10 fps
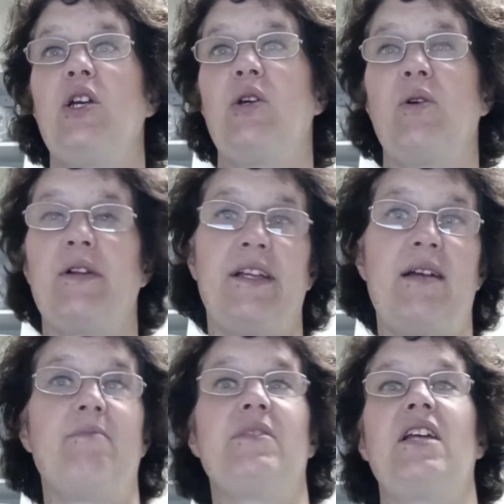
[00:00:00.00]
your
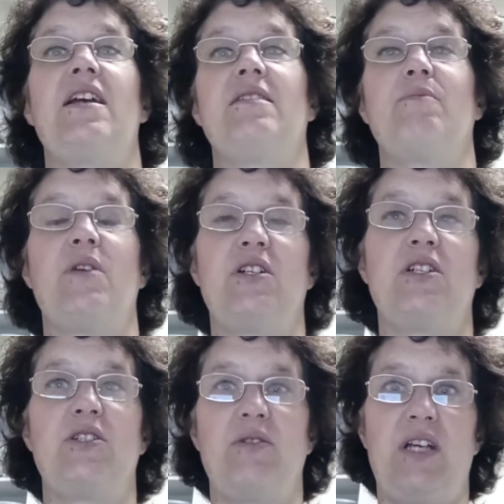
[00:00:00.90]
limbs as much
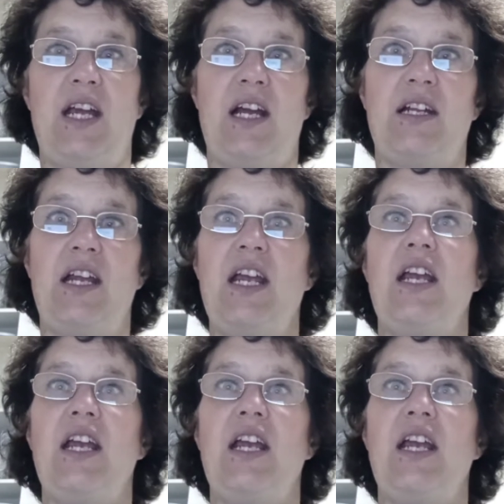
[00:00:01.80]
as you can,